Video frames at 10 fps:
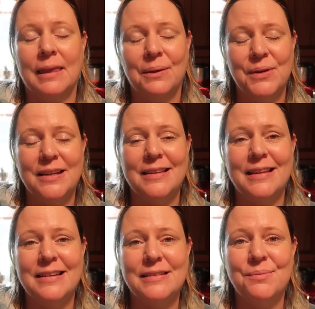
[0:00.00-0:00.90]
One of the
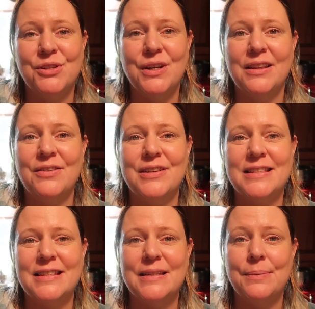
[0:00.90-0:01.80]
things that I'm doing though
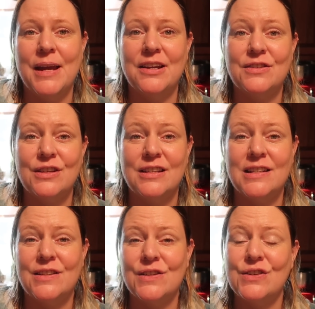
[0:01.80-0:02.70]
is to make it so the
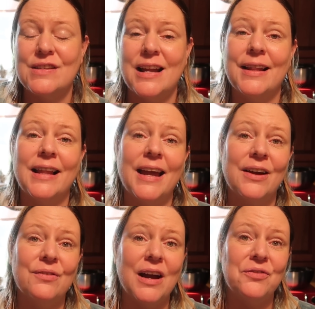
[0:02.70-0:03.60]
dessert's not
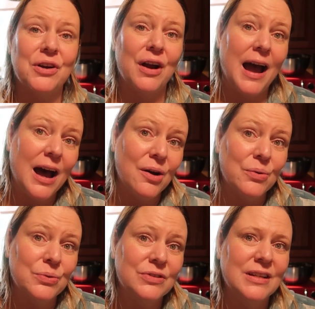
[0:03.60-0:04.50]
laying around our
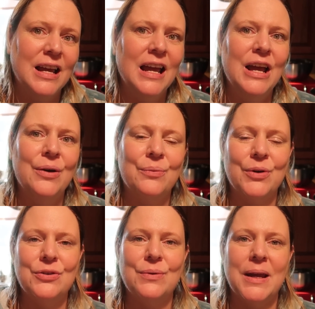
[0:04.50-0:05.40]
house.
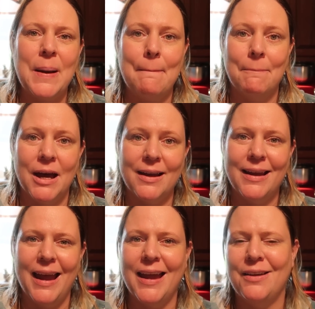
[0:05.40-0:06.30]
We're doing mug
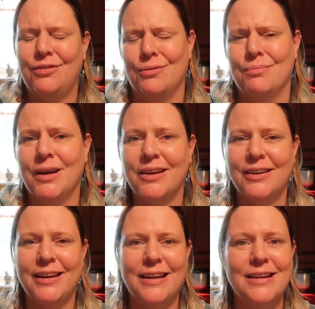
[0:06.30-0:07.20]
cakes or mug
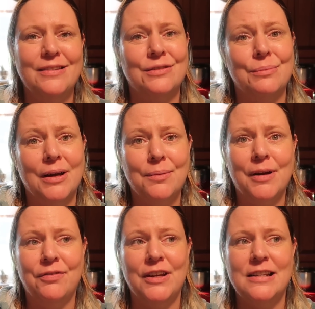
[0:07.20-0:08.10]
cookies or mug
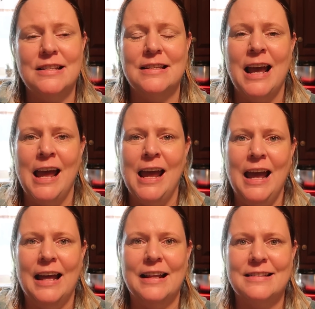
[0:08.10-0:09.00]
muffins,
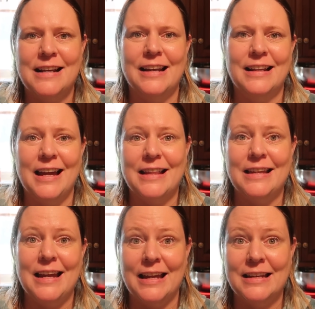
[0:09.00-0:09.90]
and that's kind of like
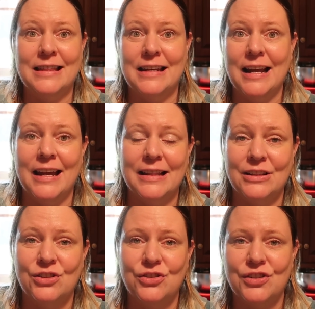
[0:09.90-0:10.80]
the end of the night
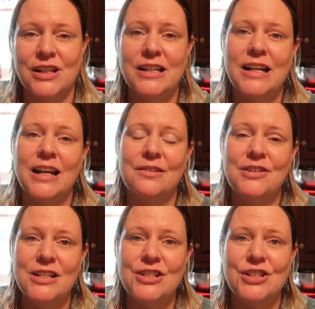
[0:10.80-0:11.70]
little treat. And I
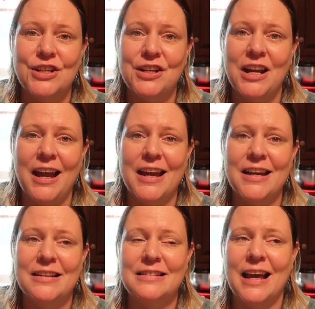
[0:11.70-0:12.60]
wanted to show you
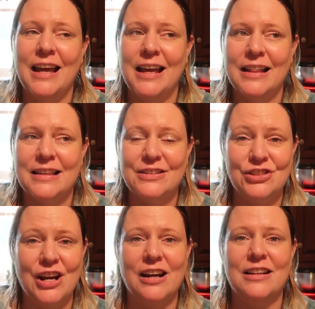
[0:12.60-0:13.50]
guys this
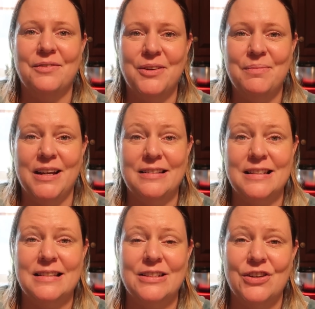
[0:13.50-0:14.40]
chocolate one because
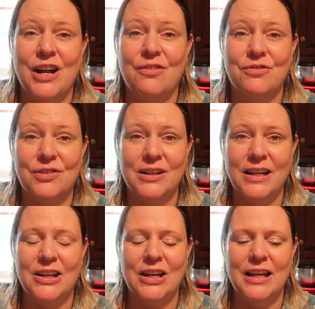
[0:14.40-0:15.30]
this turned out really
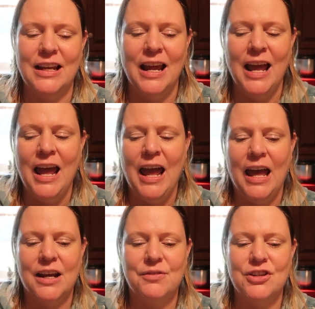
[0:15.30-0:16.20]
good,
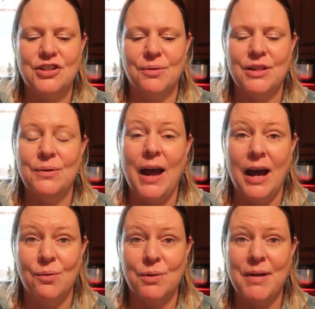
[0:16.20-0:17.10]
and I want to share with you
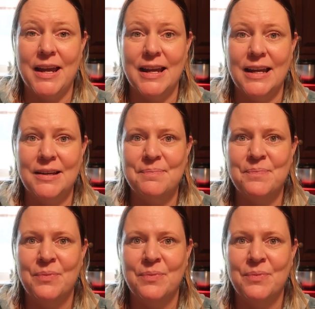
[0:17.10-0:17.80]
how we're making it.